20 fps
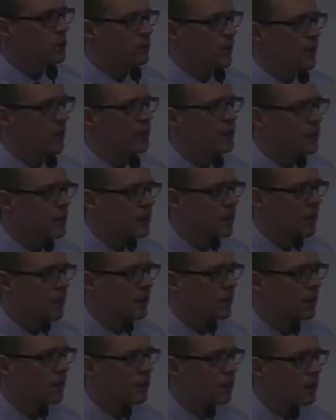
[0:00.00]
fear tonight,
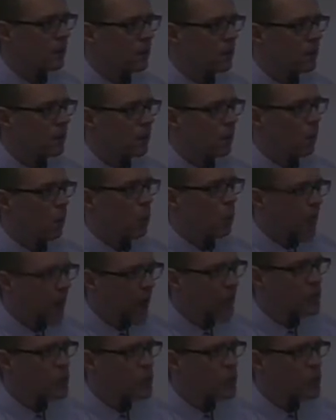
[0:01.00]
why